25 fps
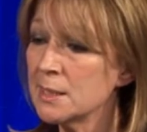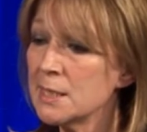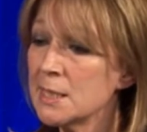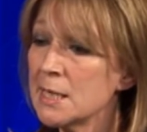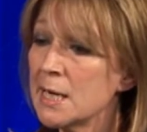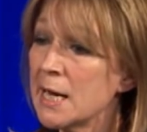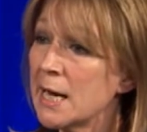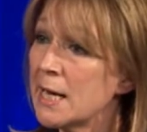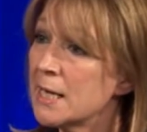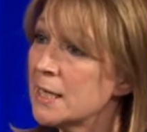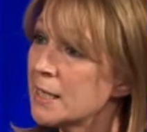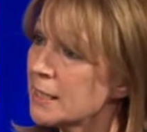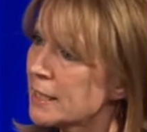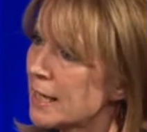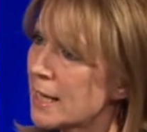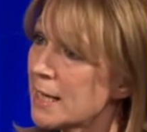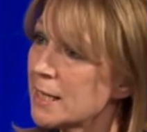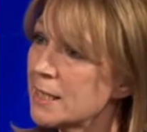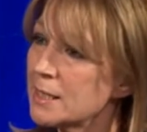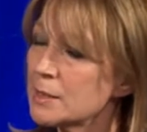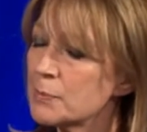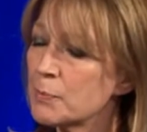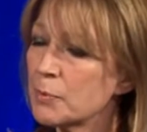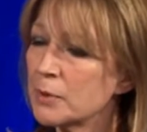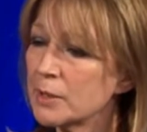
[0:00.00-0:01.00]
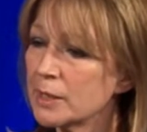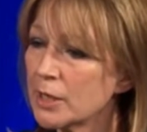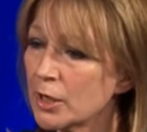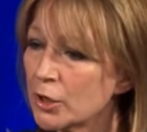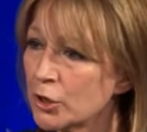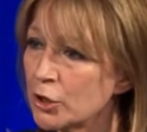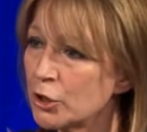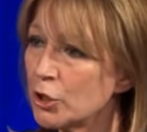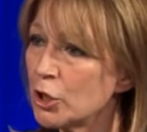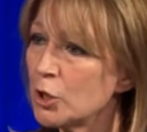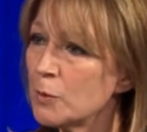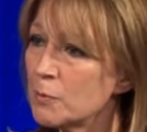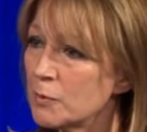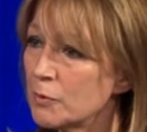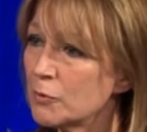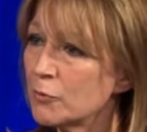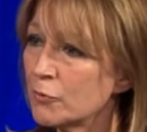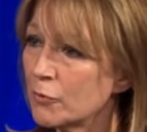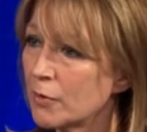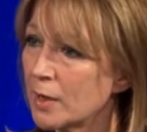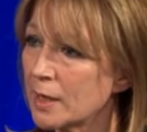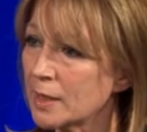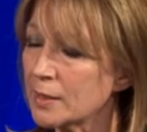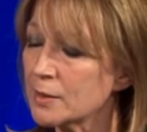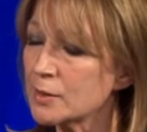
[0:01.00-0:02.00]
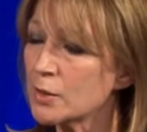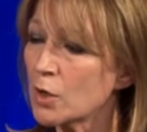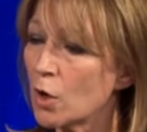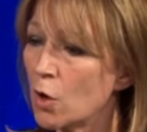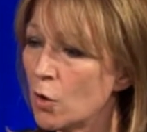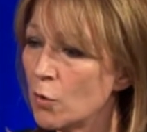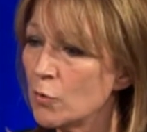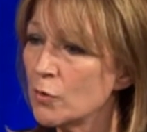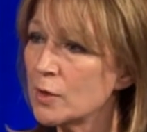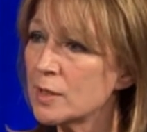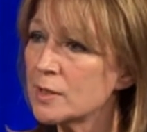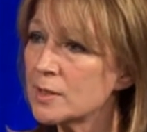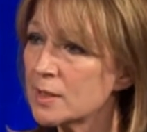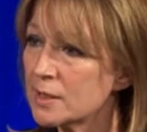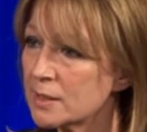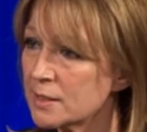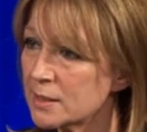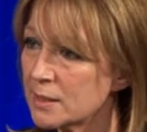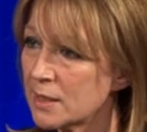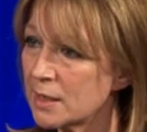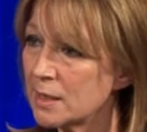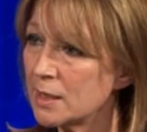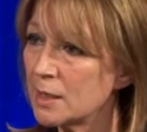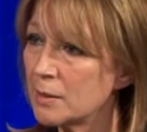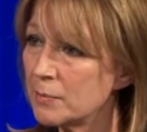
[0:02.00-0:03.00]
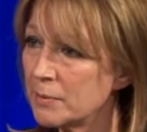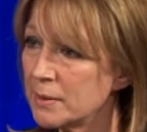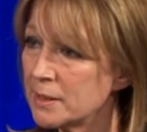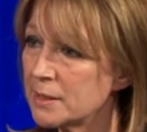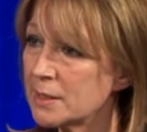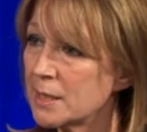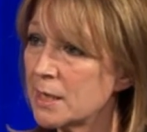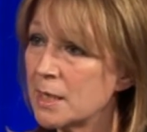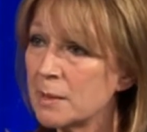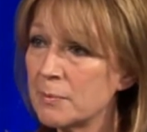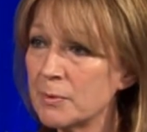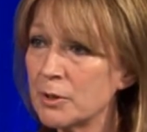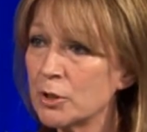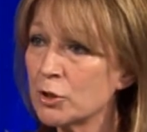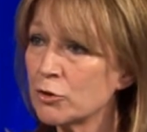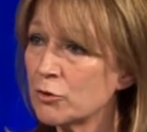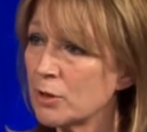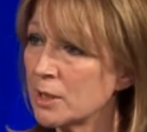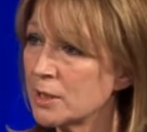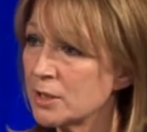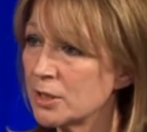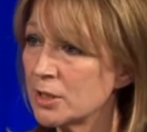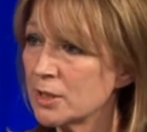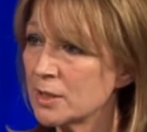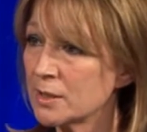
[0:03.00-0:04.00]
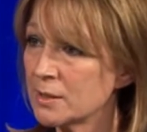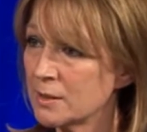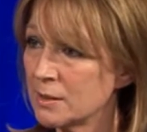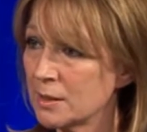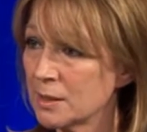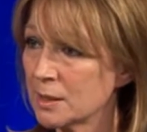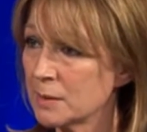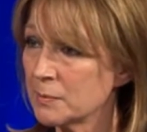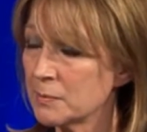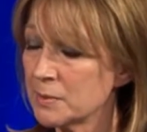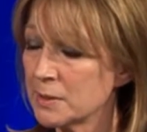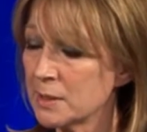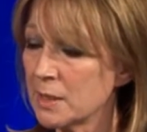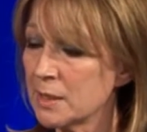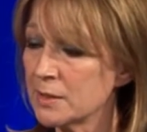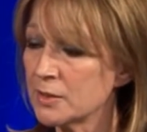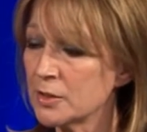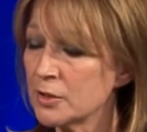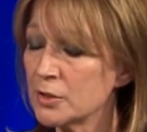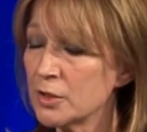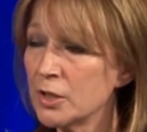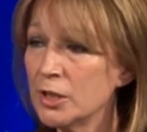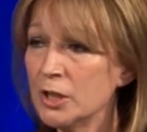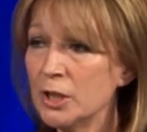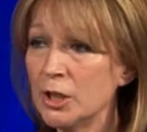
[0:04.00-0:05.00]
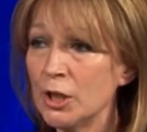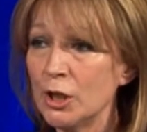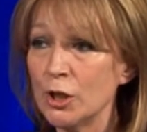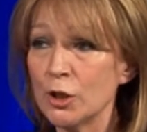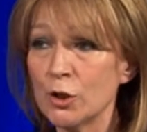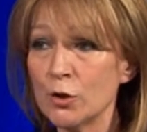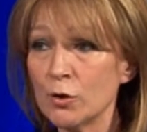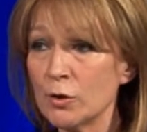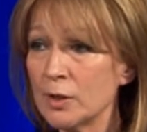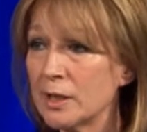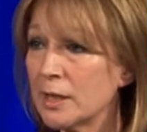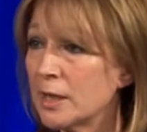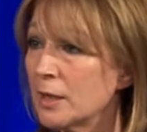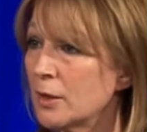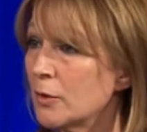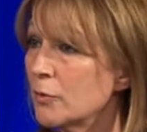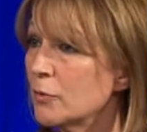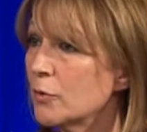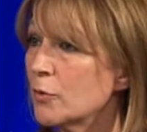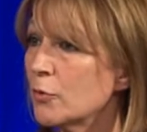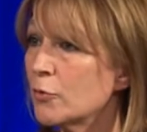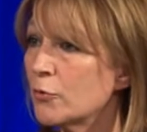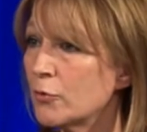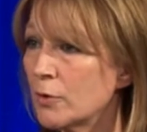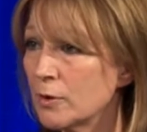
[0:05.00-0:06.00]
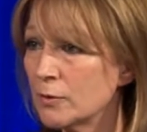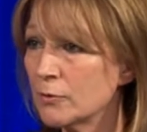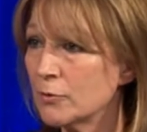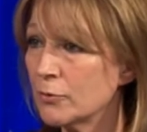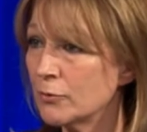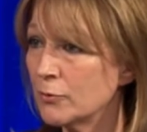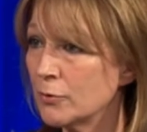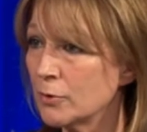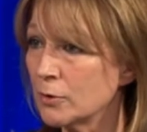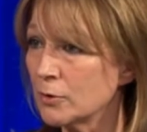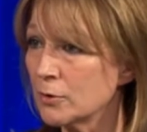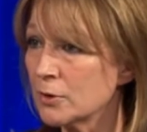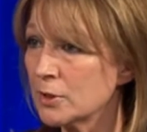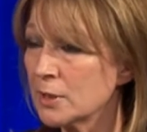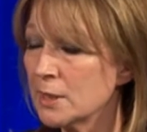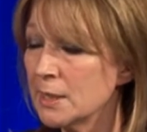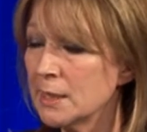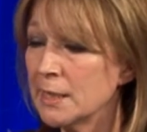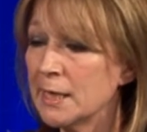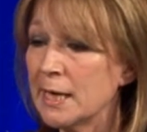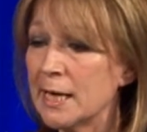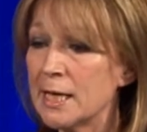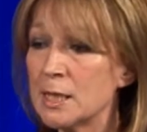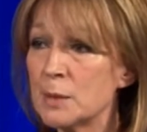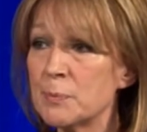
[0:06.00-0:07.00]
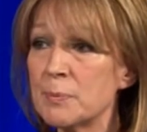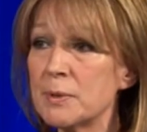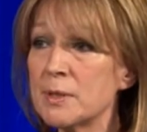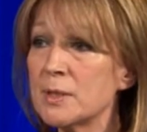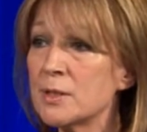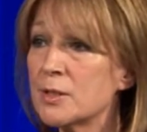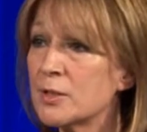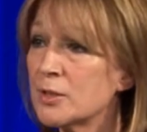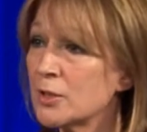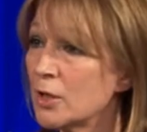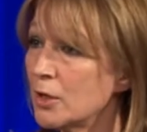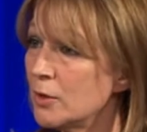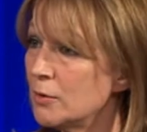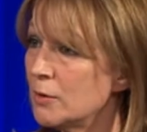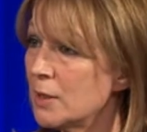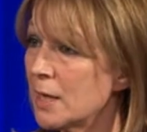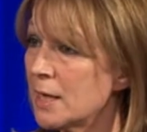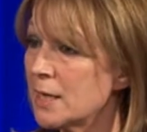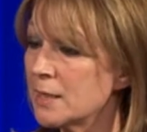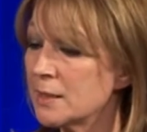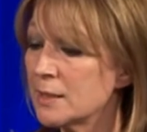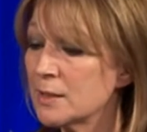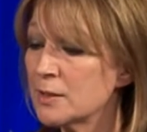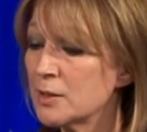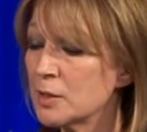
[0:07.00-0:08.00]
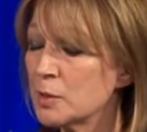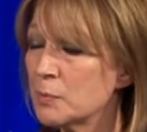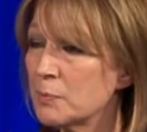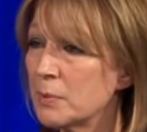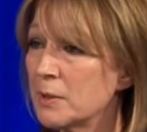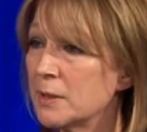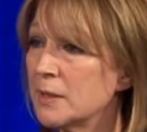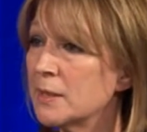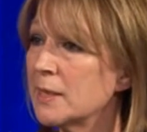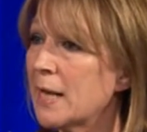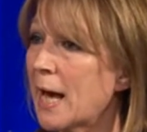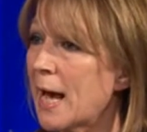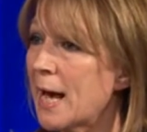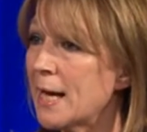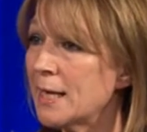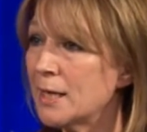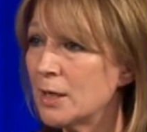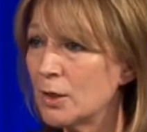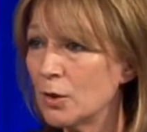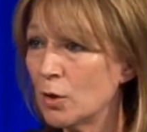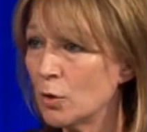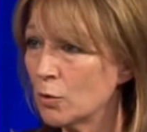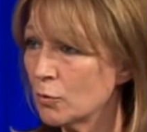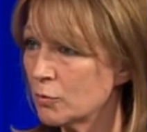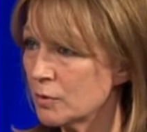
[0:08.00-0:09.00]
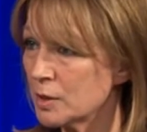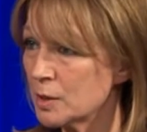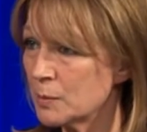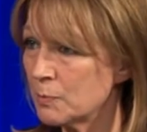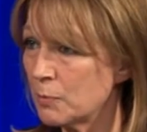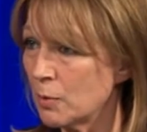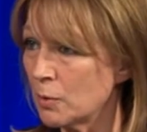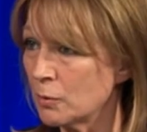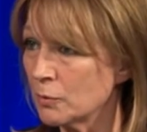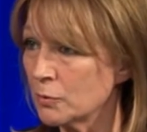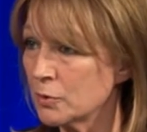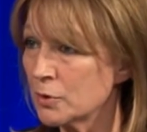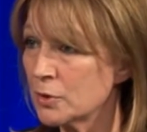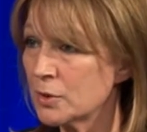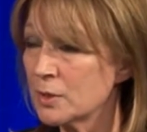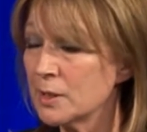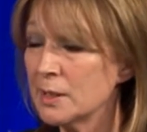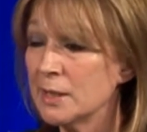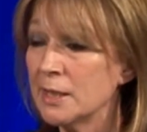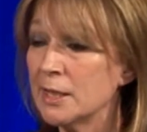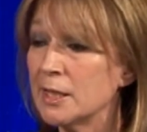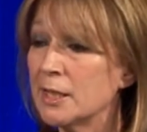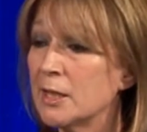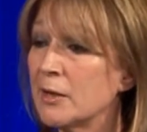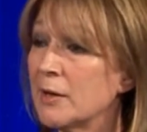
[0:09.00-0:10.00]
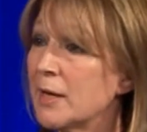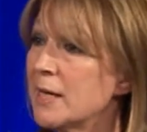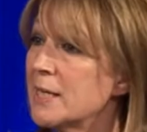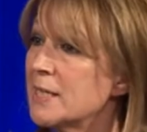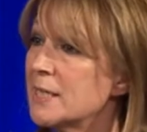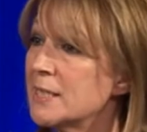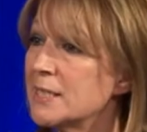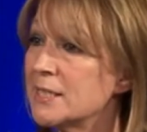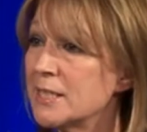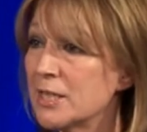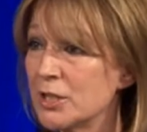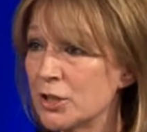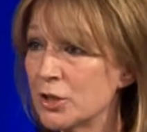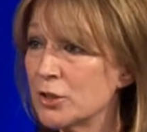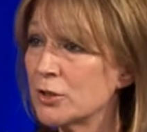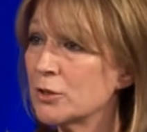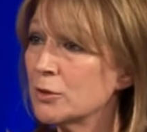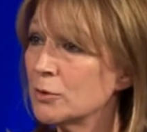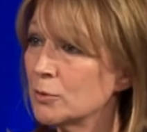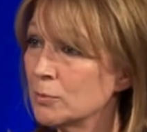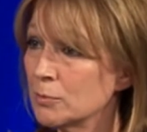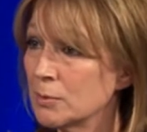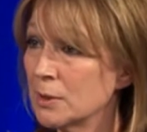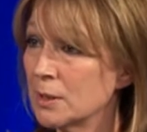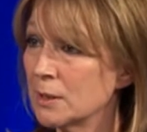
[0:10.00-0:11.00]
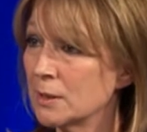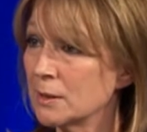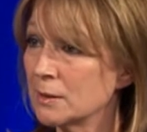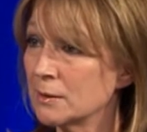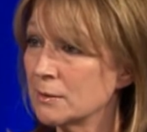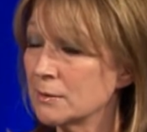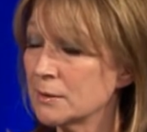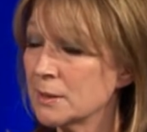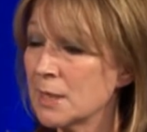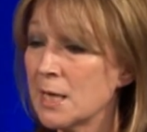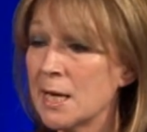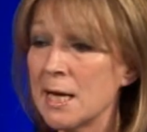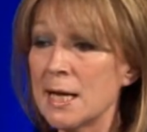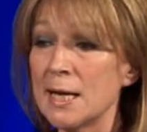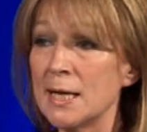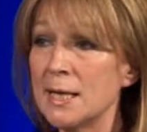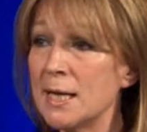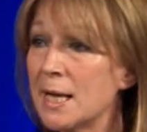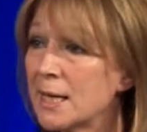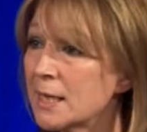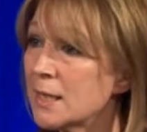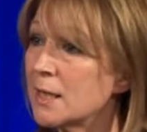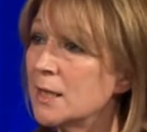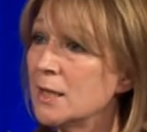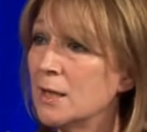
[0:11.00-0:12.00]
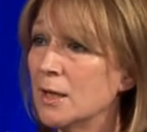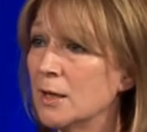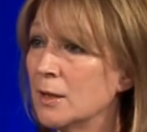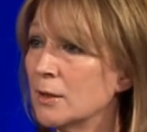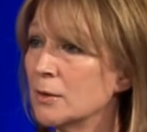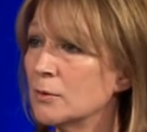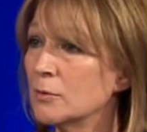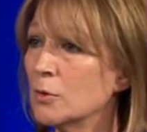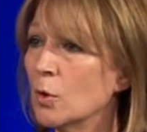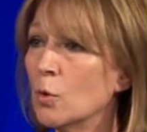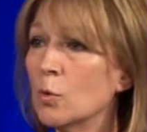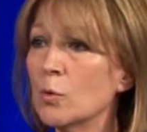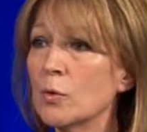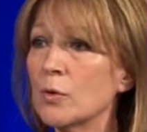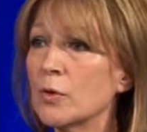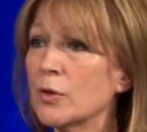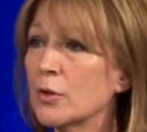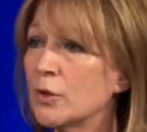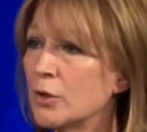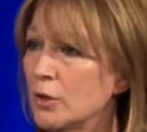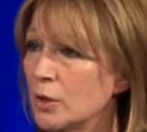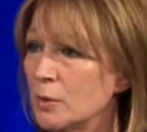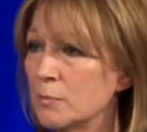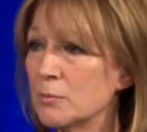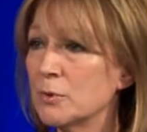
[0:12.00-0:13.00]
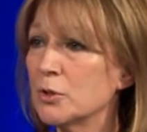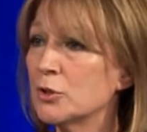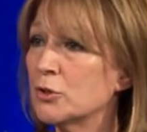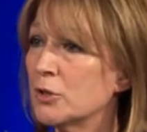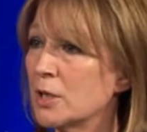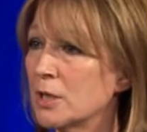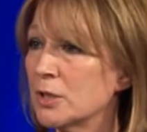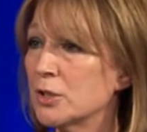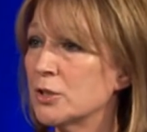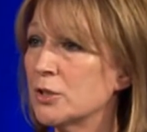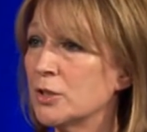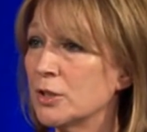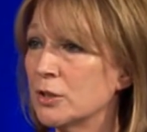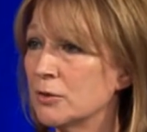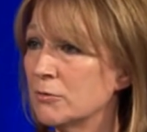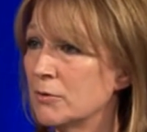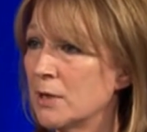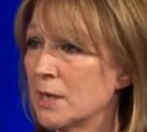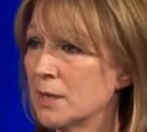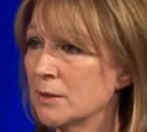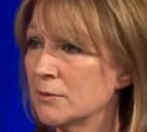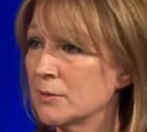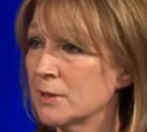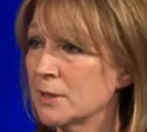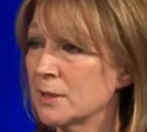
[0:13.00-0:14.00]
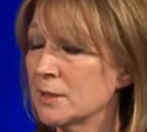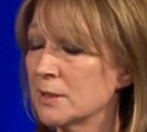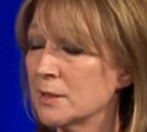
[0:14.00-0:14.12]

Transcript: And again, it's putting a human face on this terribly, terribly tragic circumstances. You've got to get on the front foot. It's been so late. This has been an analogue response, in a digital world, let alone all of the human tragedy around it.